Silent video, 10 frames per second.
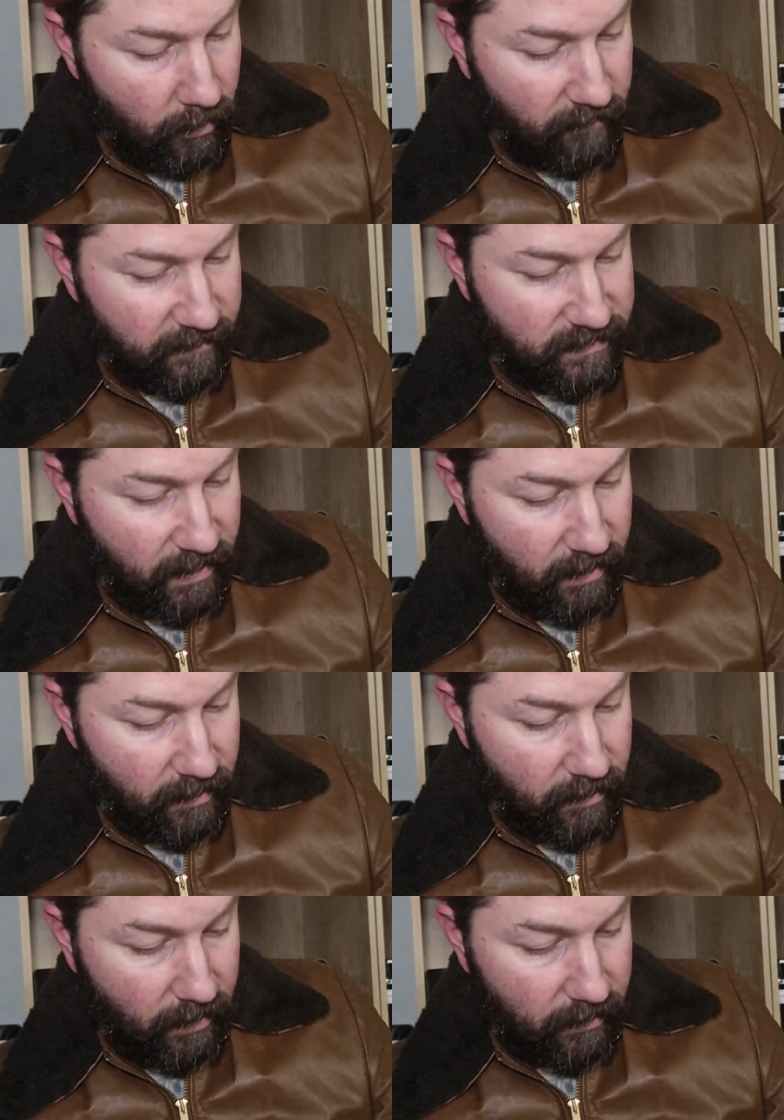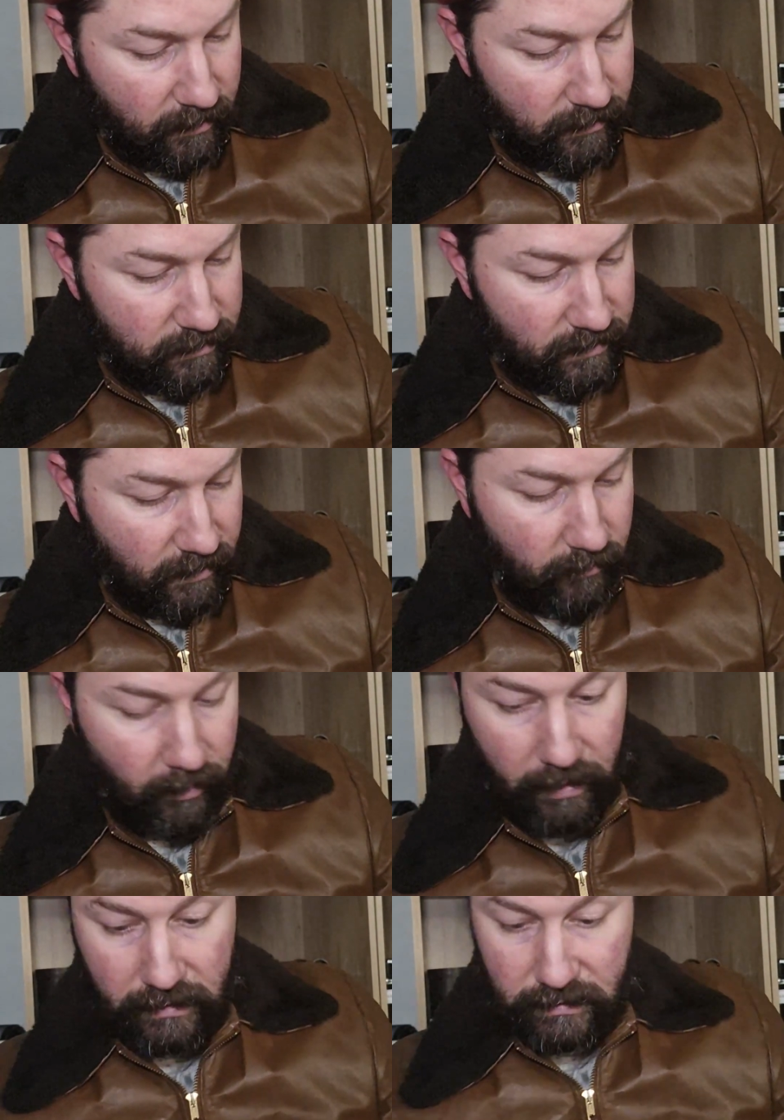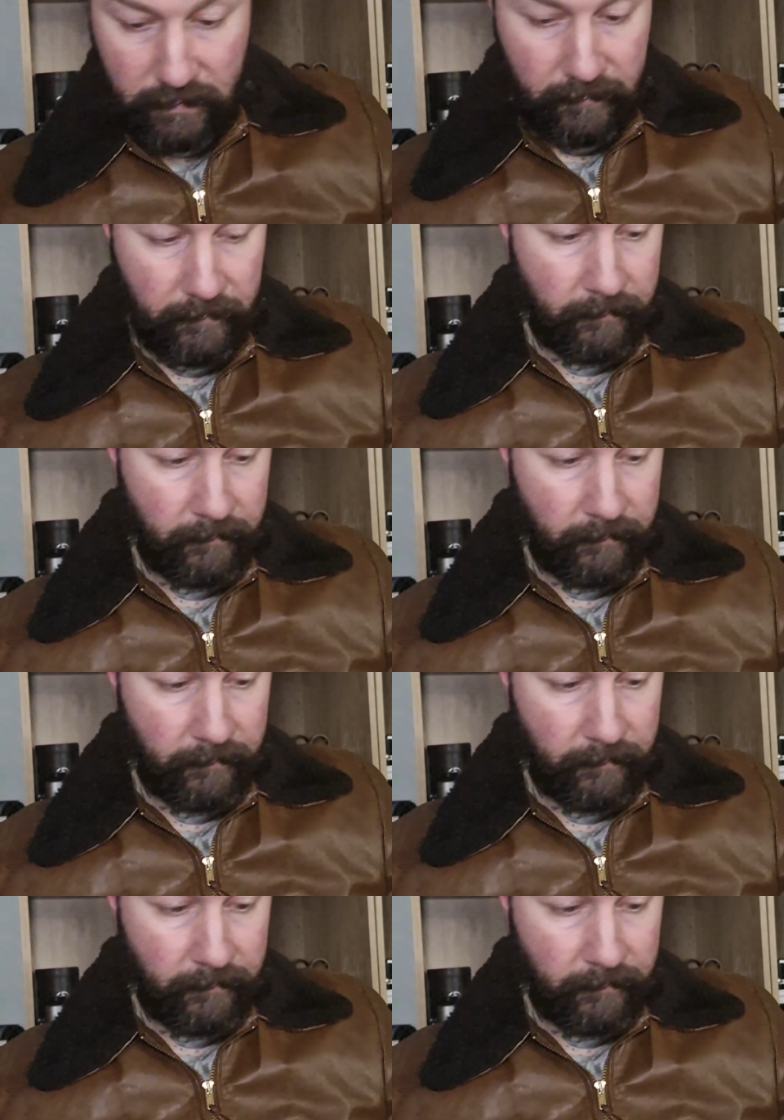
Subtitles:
of Italian elegance and grace.